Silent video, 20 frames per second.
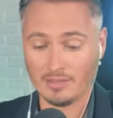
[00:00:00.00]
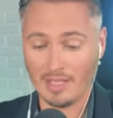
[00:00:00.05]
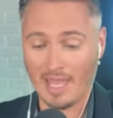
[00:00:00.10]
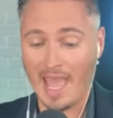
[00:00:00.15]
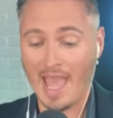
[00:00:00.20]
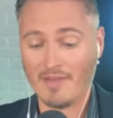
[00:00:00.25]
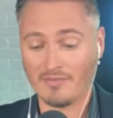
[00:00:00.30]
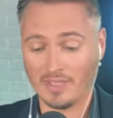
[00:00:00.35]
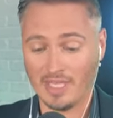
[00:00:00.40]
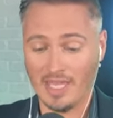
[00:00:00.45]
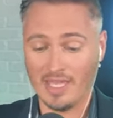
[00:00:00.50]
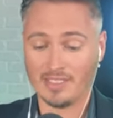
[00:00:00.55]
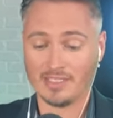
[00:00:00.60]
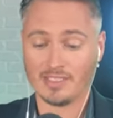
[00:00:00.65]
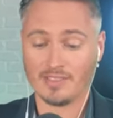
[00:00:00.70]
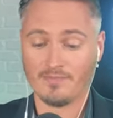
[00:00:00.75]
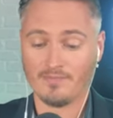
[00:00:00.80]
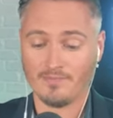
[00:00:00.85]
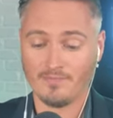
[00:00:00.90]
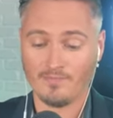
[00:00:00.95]

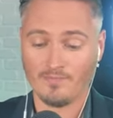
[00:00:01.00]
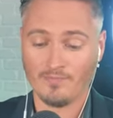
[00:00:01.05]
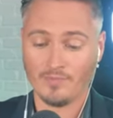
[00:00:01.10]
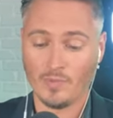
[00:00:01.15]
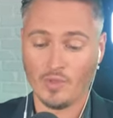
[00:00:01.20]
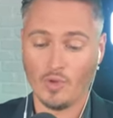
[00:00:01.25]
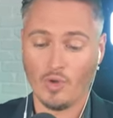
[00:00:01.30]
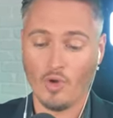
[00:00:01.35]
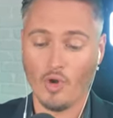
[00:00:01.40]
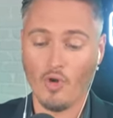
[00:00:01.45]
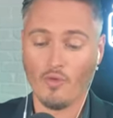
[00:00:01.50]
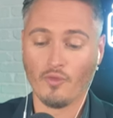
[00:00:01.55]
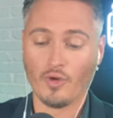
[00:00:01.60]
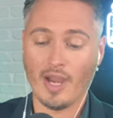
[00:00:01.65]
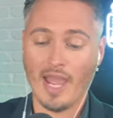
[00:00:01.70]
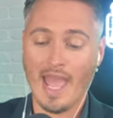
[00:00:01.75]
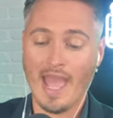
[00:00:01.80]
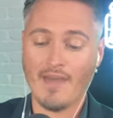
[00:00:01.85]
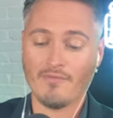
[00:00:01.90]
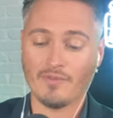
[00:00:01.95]
Afghans, over
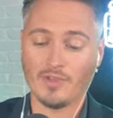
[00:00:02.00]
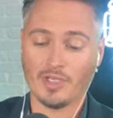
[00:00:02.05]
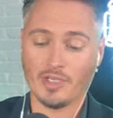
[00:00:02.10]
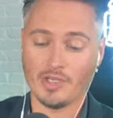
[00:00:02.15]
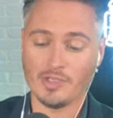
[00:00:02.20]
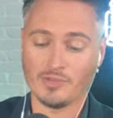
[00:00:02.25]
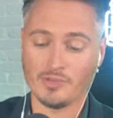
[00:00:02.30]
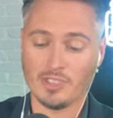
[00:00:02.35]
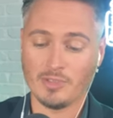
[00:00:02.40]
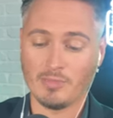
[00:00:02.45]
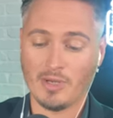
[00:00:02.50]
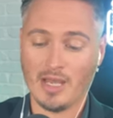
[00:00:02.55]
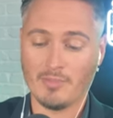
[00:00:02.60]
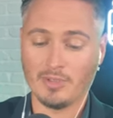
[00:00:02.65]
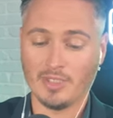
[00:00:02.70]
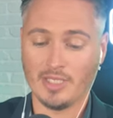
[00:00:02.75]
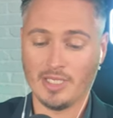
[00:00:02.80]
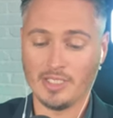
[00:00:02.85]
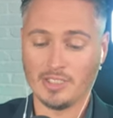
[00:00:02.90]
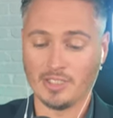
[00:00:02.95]
half the country's
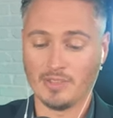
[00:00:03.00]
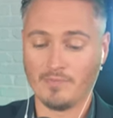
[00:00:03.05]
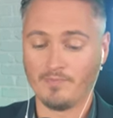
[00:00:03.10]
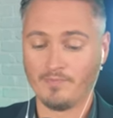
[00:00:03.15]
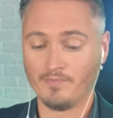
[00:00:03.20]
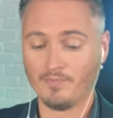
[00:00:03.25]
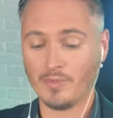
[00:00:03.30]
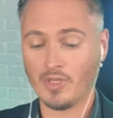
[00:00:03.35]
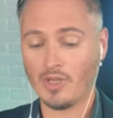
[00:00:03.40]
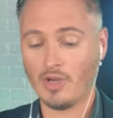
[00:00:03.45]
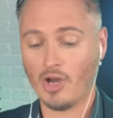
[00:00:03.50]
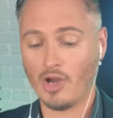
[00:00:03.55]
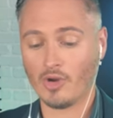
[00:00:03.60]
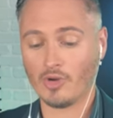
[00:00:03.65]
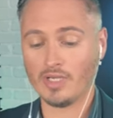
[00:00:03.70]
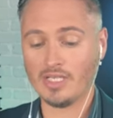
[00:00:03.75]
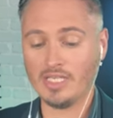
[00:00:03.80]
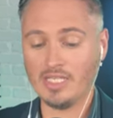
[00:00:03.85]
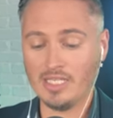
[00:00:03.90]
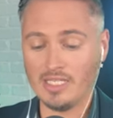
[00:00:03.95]
population, are
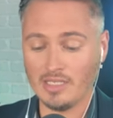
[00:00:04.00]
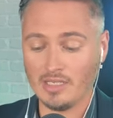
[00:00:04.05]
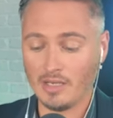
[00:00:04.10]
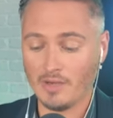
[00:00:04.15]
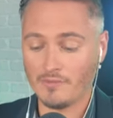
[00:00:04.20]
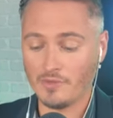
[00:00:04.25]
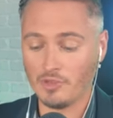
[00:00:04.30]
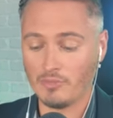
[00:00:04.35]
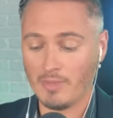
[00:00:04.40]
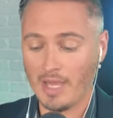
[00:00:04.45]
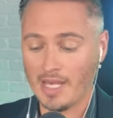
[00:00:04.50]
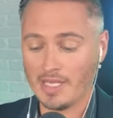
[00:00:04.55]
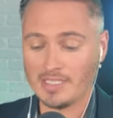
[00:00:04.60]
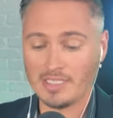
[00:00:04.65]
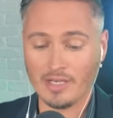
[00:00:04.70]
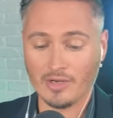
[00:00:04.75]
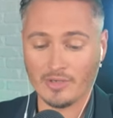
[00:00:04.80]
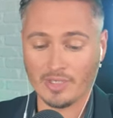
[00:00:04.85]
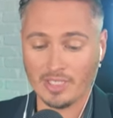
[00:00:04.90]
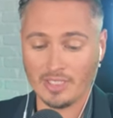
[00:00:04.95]
in need of
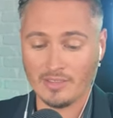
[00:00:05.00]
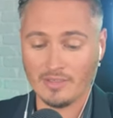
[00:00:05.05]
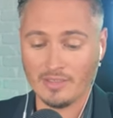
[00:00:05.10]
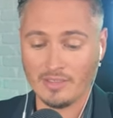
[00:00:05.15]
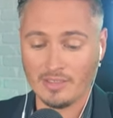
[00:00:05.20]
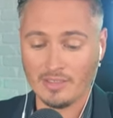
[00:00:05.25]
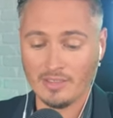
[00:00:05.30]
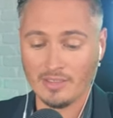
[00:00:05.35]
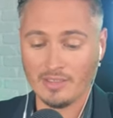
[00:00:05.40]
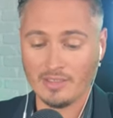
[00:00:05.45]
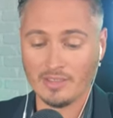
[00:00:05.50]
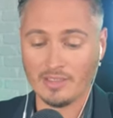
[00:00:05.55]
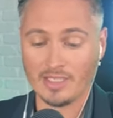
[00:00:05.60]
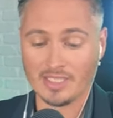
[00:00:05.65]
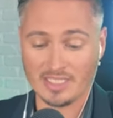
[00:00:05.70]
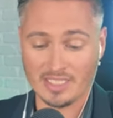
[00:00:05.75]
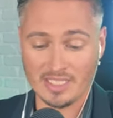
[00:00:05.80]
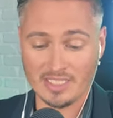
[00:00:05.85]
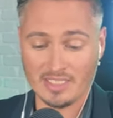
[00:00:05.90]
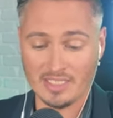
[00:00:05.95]
humanitarian
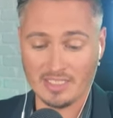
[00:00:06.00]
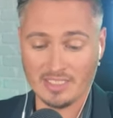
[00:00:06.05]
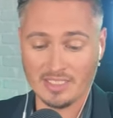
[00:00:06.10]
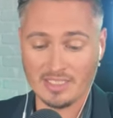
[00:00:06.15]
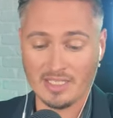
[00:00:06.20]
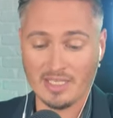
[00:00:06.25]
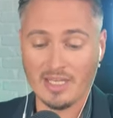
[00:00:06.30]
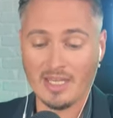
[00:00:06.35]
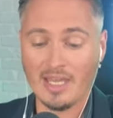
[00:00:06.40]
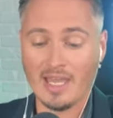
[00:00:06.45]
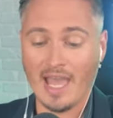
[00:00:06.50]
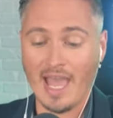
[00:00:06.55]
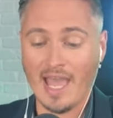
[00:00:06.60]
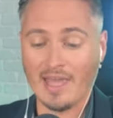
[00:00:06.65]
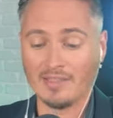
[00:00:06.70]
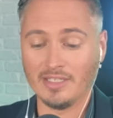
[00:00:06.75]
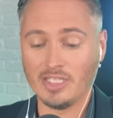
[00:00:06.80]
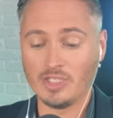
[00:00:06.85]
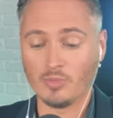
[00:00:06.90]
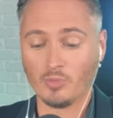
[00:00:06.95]
assistance.
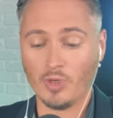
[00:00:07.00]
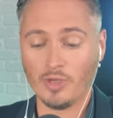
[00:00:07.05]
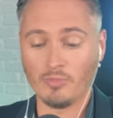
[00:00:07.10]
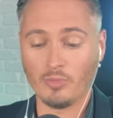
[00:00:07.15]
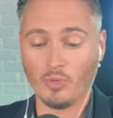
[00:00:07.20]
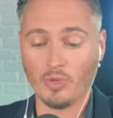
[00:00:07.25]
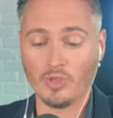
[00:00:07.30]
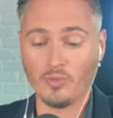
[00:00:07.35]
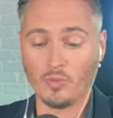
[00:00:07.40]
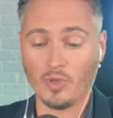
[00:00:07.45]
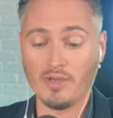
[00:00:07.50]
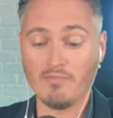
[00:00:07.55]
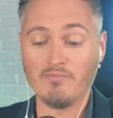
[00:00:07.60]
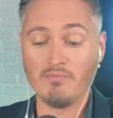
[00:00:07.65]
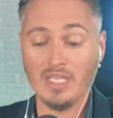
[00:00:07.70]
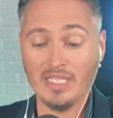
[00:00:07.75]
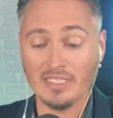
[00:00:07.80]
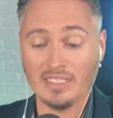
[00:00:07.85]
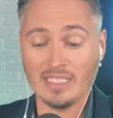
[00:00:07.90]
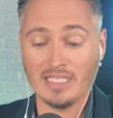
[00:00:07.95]
At least 1.1
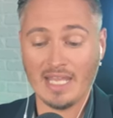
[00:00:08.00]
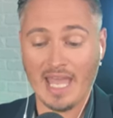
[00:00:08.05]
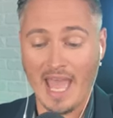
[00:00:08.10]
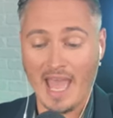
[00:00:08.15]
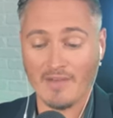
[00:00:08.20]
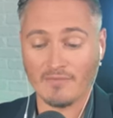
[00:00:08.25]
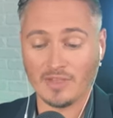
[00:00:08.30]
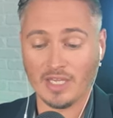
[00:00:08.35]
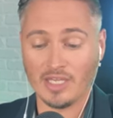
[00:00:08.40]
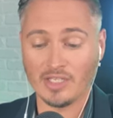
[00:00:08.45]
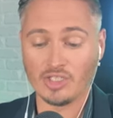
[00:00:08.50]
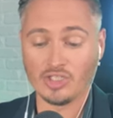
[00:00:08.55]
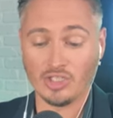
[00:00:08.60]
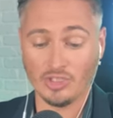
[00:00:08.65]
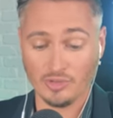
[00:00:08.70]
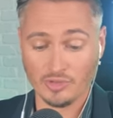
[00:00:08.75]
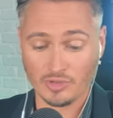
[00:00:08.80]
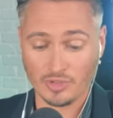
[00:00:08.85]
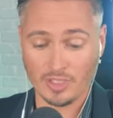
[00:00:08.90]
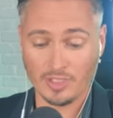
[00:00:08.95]
million Afghan
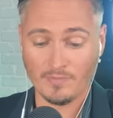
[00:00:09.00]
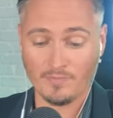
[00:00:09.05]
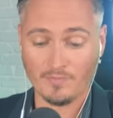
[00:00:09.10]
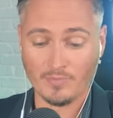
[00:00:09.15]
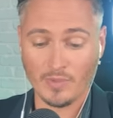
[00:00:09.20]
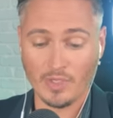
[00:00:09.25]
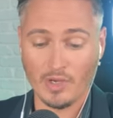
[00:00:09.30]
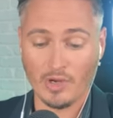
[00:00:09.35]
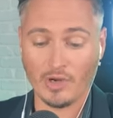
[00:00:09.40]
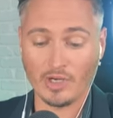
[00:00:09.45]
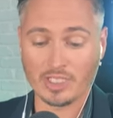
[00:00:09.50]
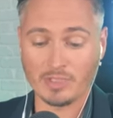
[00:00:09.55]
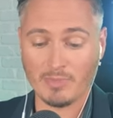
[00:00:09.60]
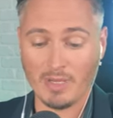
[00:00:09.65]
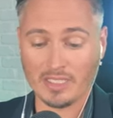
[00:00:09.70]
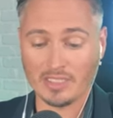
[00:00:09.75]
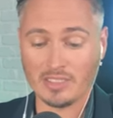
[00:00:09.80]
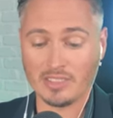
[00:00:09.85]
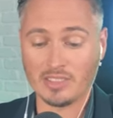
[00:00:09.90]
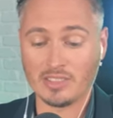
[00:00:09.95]
children are
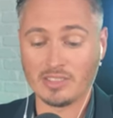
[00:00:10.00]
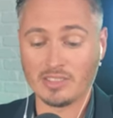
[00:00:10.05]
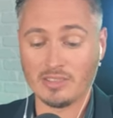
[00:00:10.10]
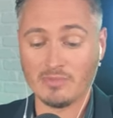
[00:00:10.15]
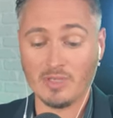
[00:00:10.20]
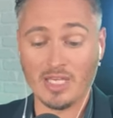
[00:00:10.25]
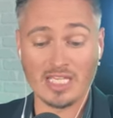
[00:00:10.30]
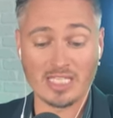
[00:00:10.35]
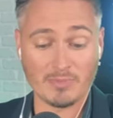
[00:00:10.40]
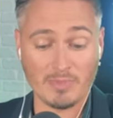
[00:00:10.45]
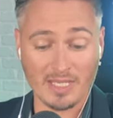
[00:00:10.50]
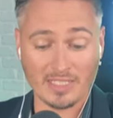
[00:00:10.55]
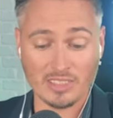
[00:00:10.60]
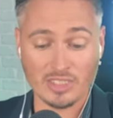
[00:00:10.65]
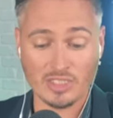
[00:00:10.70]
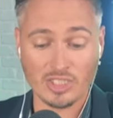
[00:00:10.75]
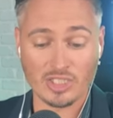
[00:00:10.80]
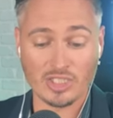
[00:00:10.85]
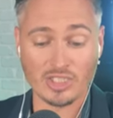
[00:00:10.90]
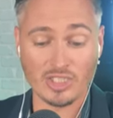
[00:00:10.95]

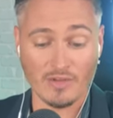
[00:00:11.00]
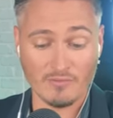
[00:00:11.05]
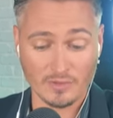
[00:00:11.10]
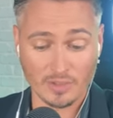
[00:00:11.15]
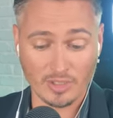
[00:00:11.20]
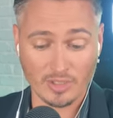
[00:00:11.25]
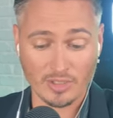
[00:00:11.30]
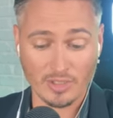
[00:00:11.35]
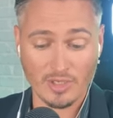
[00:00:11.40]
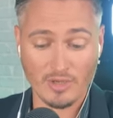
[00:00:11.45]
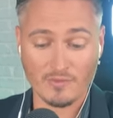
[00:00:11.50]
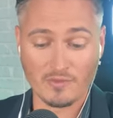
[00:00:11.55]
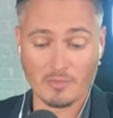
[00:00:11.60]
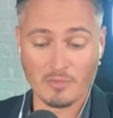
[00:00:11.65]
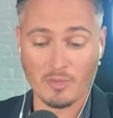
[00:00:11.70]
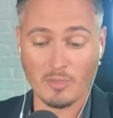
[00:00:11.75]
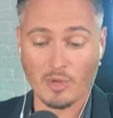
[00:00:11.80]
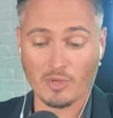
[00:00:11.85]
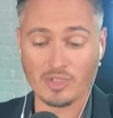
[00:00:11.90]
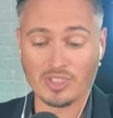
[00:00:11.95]
expected to suffer from
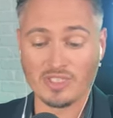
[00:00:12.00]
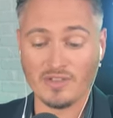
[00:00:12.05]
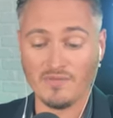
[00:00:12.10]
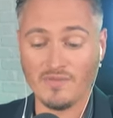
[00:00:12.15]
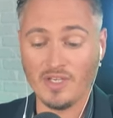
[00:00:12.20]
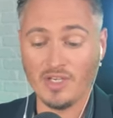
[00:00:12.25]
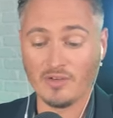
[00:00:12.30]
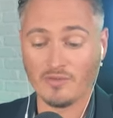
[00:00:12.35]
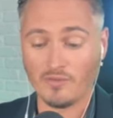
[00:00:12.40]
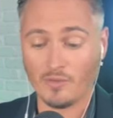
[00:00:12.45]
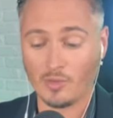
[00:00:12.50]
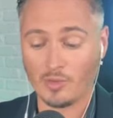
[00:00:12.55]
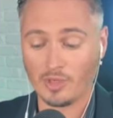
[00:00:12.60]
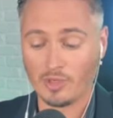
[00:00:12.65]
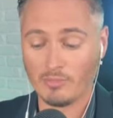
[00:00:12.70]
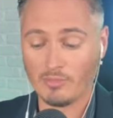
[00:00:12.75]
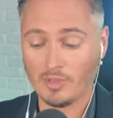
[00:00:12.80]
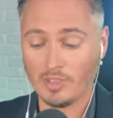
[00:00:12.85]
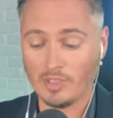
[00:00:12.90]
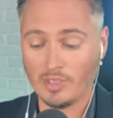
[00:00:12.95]
the most severe
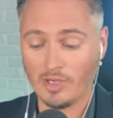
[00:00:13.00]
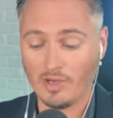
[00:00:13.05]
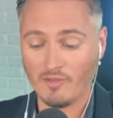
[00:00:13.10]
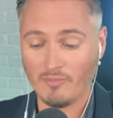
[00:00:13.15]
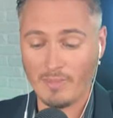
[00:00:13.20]
form of